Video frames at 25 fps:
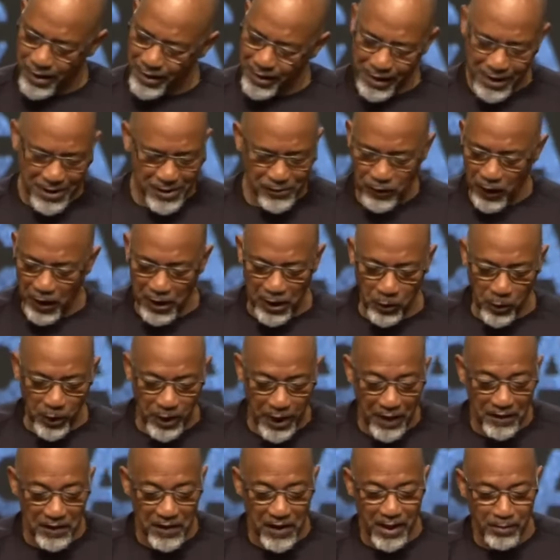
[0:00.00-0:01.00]
It's funny when
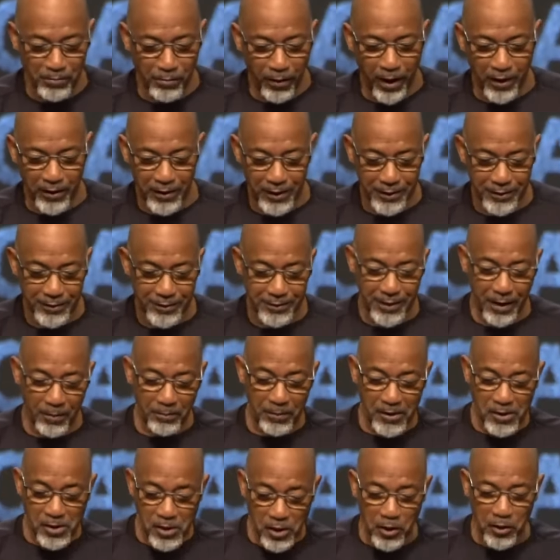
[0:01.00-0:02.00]
I think about it.
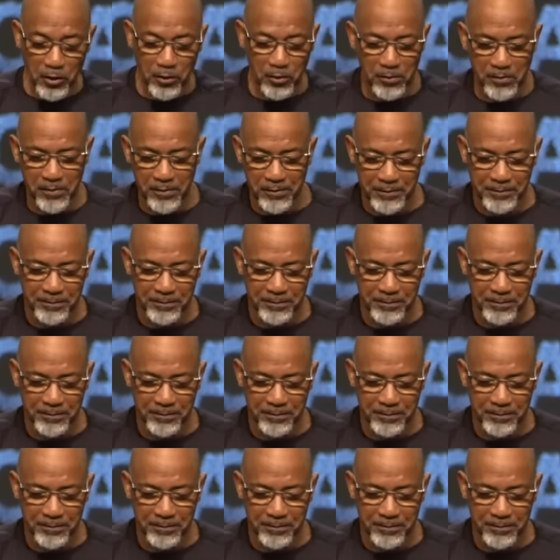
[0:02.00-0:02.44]
Number two,